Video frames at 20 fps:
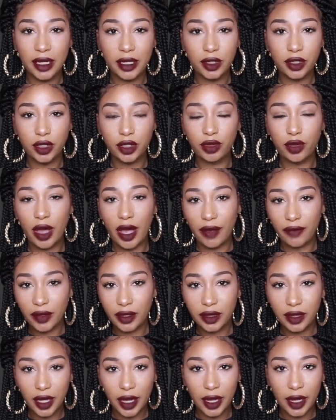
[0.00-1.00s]
they do
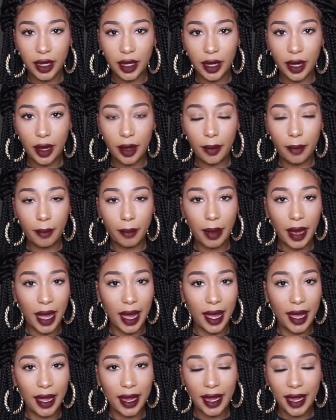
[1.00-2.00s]
everything
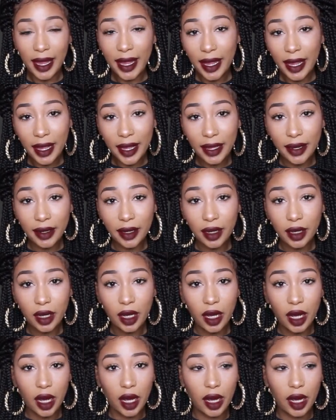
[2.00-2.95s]
by hand.